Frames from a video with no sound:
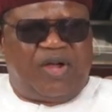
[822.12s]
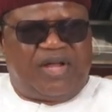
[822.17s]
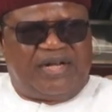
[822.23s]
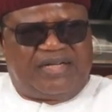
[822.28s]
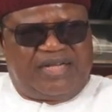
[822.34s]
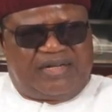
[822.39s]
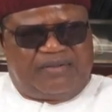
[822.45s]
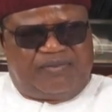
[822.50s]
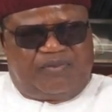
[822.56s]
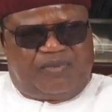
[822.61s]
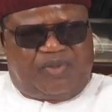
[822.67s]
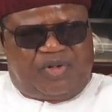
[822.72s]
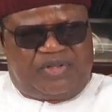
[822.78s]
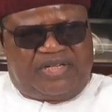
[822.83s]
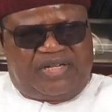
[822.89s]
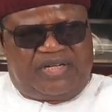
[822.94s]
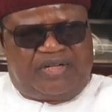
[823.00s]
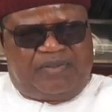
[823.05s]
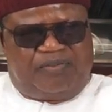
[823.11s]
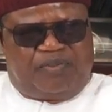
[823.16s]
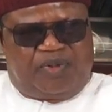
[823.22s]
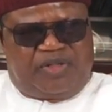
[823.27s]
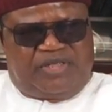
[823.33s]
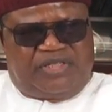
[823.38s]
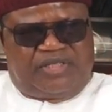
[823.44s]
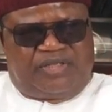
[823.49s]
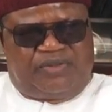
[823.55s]
the one that brought
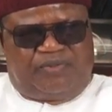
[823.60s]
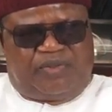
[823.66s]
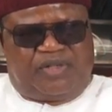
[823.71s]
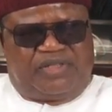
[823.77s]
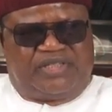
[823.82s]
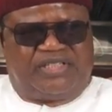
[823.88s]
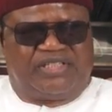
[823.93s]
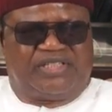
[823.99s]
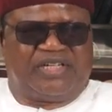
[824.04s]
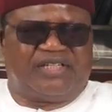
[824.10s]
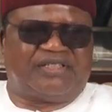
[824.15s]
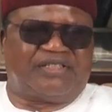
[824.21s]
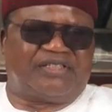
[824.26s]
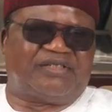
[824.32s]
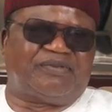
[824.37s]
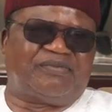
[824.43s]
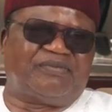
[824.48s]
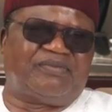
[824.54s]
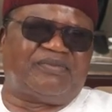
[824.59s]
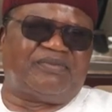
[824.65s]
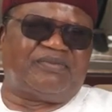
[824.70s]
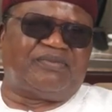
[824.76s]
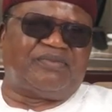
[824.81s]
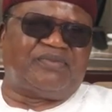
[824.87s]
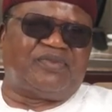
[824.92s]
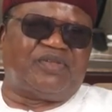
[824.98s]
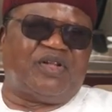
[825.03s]
in the politicians,
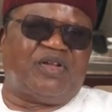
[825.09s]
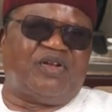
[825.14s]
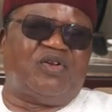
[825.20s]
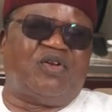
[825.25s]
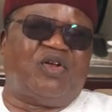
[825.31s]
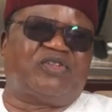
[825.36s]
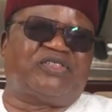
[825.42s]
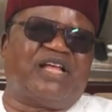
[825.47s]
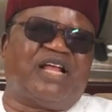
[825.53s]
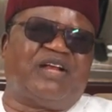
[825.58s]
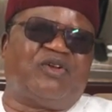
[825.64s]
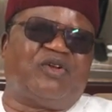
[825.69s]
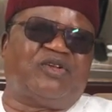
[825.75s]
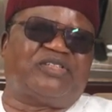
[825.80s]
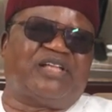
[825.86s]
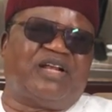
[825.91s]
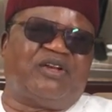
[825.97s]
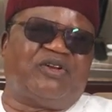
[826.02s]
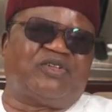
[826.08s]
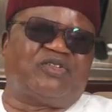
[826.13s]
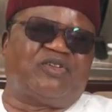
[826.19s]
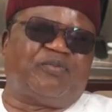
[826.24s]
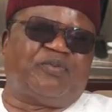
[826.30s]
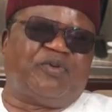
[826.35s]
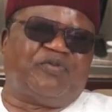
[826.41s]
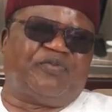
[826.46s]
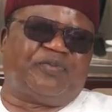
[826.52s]
lots
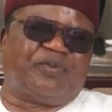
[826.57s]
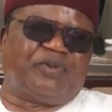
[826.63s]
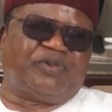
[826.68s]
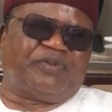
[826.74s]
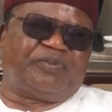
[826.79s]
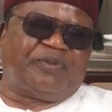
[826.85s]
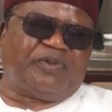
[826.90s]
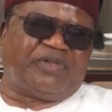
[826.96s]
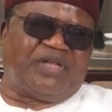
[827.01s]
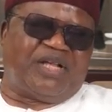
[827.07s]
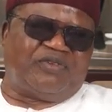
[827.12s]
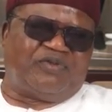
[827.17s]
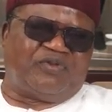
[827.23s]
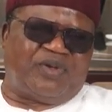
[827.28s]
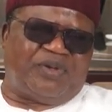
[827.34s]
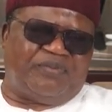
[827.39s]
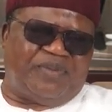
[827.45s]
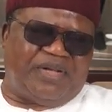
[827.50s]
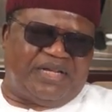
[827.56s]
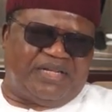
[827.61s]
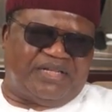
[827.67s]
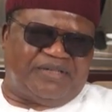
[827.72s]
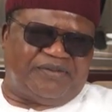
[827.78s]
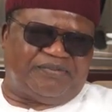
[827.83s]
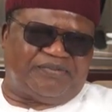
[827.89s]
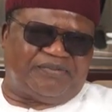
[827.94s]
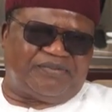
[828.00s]
of proposals
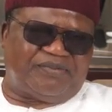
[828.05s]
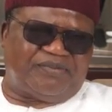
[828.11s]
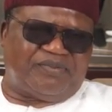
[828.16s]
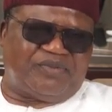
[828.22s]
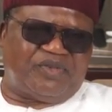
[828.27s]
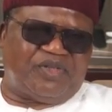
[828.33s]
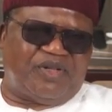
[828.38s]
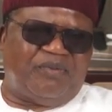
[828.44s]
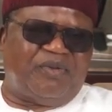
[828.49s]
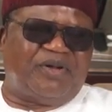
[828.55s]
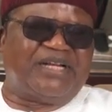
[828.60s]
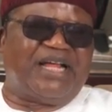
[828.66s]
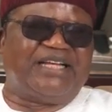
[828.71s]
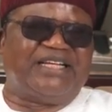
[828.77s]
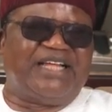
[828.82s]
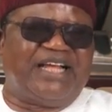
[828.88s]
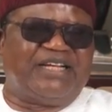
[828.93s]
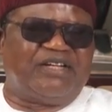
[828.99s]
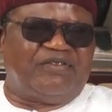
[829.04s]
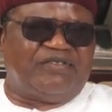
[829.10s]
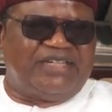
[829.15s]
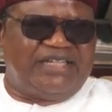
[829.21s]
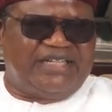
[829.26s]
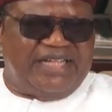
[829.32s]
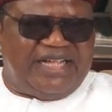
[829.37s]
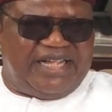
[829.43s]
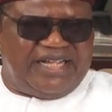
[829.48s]
were made. But at the
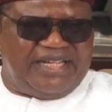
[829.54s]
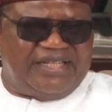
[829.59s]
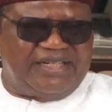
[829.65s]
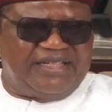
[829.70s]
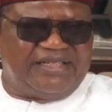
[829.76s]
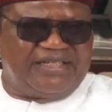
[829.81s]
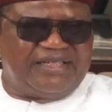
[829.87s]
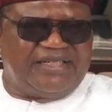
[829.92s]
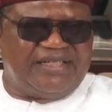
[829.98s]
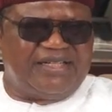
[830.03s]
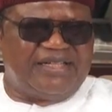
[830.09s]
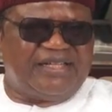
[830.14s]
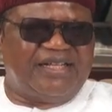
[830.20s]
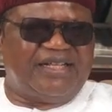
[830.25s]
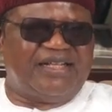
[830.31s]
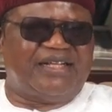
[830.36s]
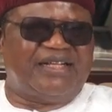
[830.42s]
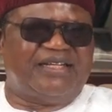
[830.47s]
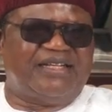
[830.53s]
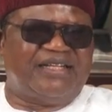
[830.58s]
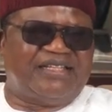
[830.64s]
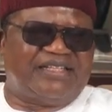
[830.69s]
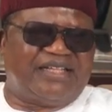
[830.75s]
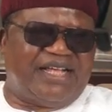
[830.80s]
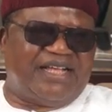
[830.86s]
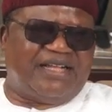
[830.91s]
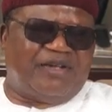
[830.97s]
end of the day,
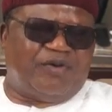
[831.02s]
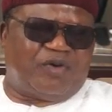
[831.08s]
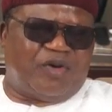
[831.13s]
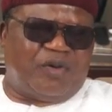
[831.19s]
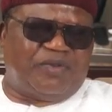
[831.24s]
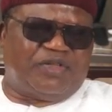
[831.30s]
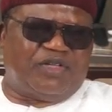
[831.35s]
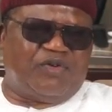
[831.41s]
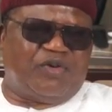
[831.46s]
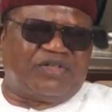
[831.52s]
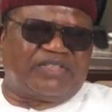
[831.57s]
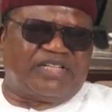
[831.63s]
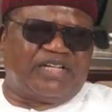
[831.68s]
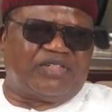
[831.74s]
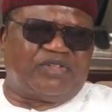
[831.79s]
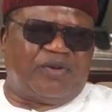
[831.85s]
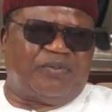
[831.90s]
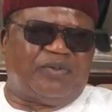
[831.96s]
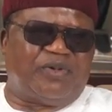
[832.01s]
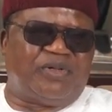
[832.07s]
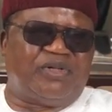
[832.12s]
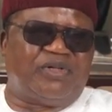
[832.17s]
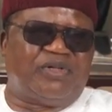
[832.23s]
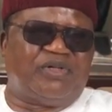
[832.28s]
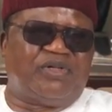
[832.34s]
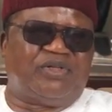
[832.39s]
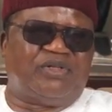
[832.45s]
they said a committee was set
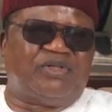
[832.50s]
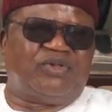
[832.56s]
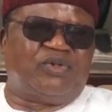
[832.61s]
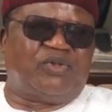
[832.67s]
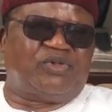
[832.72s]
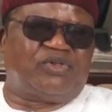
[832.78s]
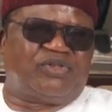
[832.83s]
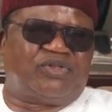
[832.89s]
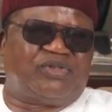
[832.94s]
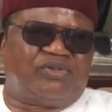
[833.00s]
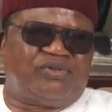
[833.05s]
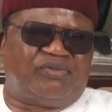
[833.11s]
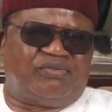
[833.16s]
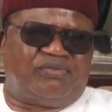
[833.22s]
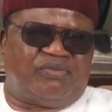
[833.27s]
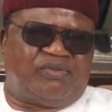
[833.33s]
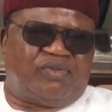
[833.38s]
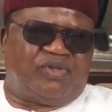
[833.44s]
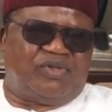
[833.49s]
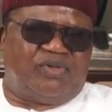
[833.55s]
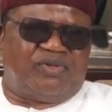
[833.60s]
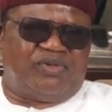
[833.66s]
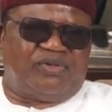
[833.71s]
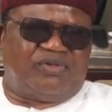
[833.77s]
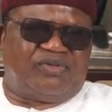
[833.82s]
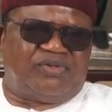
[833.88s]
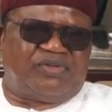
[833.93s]
up to,
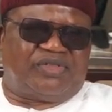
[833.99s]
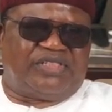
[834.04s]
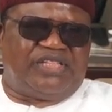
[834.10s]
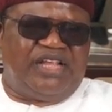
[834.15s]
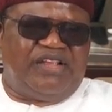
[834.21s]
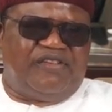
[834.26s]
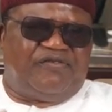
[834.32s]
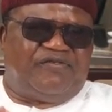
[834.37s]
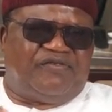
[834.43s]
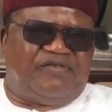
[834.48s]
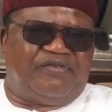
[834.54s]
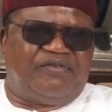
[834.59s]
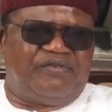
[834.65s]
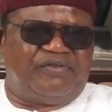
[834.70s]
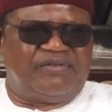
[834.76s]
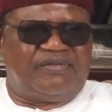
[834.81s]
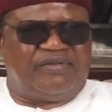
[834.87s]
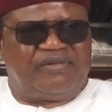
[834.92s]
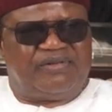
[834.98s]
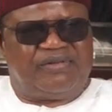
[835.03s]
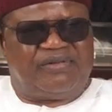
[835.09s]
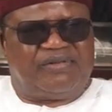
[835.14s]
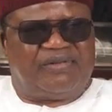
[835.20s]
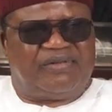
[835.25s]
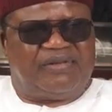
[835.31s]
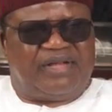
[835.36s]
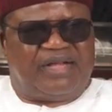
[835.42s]
sieve
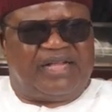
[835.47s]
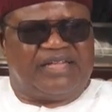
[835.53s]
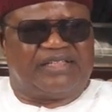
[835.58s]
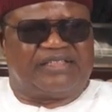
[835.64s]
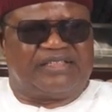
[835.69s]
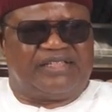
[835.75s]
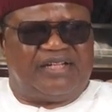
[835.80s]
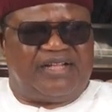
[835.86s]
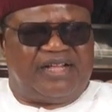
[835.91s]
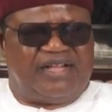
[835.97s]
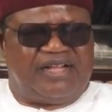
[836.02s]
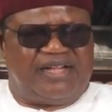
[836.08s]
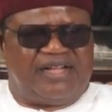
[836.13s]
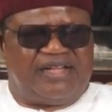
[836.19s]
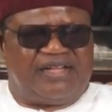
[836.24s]
and